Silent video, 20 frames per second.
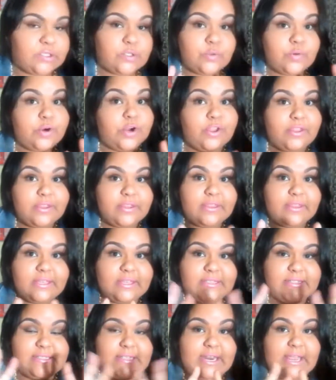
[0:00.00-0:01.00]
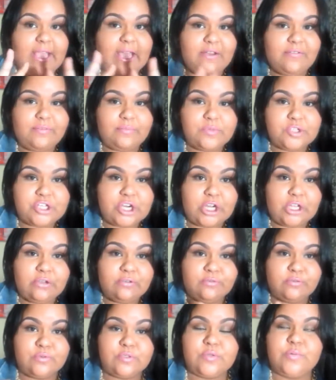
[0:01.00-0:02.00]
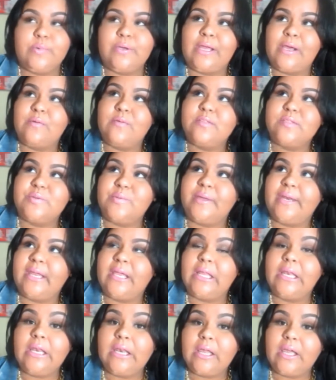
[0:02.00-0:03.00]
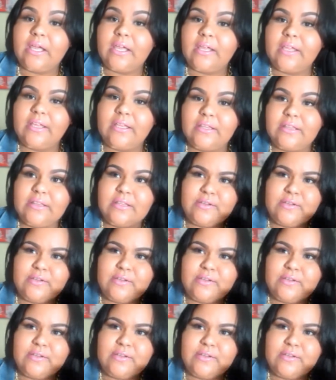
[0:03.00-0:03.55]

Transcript: Two other things that I got from Charlotte Russe when I was waiting in line,